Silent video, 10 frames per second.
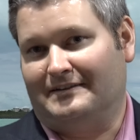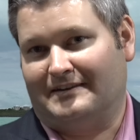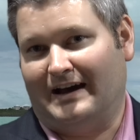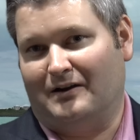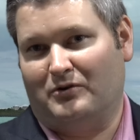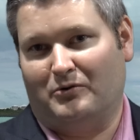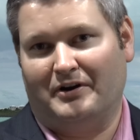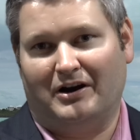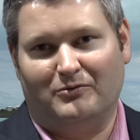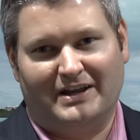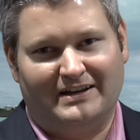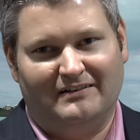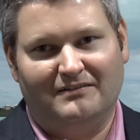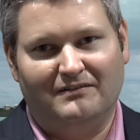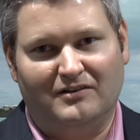kind of where we are. We're getting a
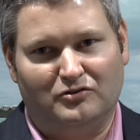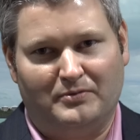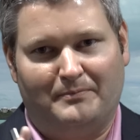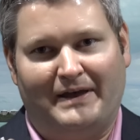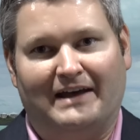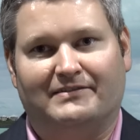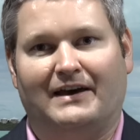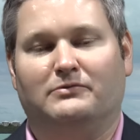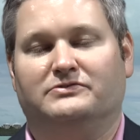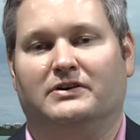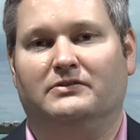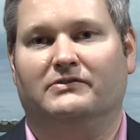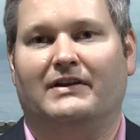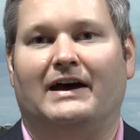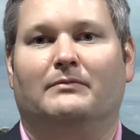little bit past that with
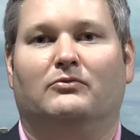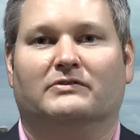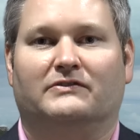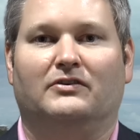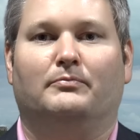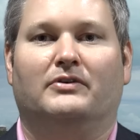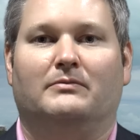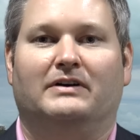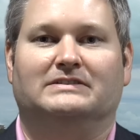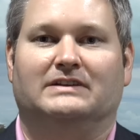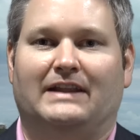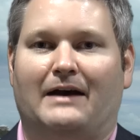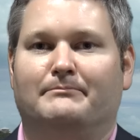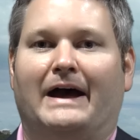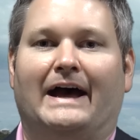drones now, but we're still pretty much in
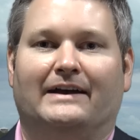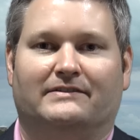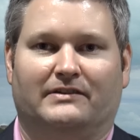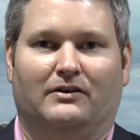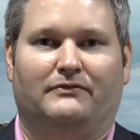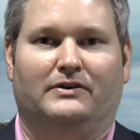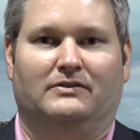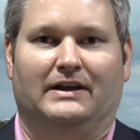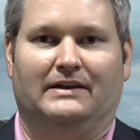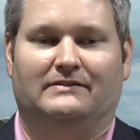that bag cell phone day.